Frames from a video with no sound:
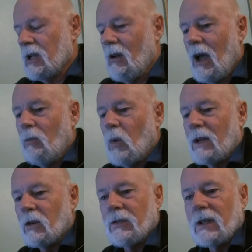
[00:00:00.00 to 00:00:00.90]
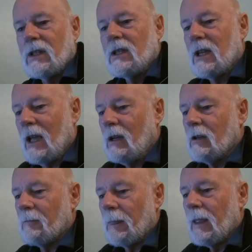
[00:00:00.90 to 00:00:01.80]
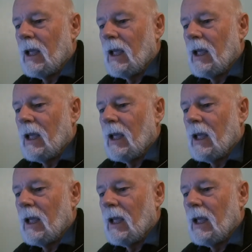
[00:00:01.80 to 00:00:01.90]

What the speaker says: So I went off into town and